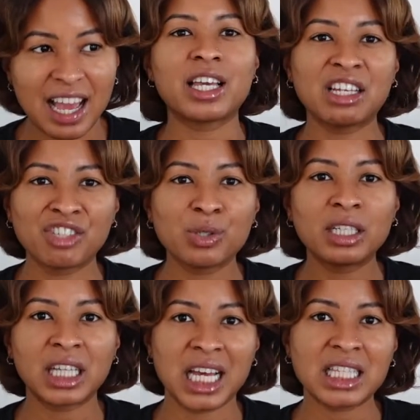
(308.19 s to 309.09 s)
It gives you a
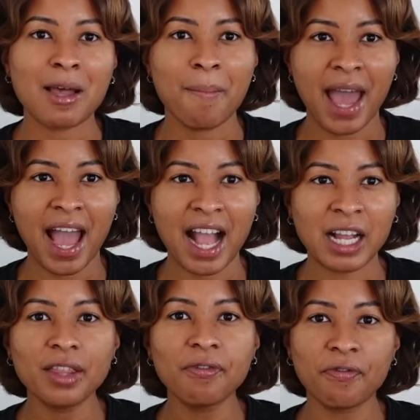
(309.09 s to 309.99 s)
link to
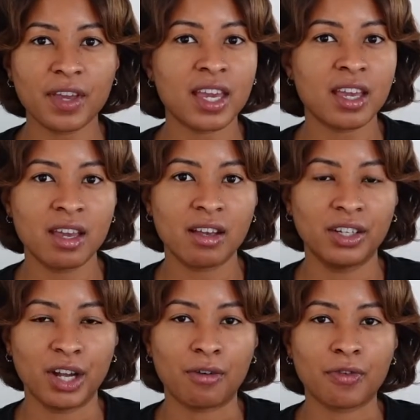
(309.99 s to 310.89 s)
pay the fee,
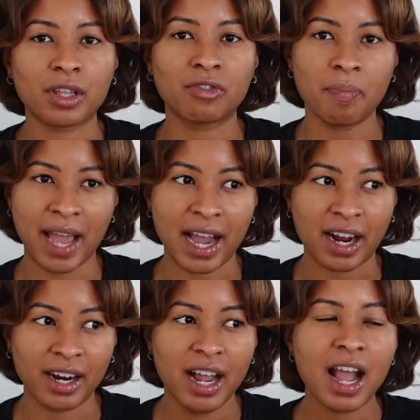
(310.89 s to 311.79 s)
you know, for the
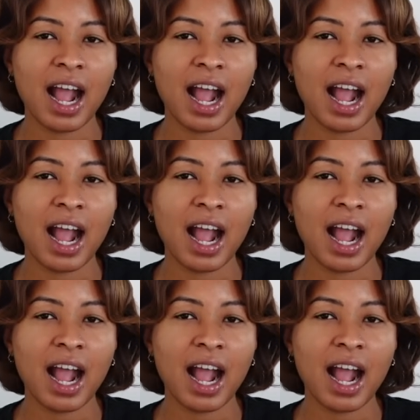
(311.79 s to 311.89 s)
repair.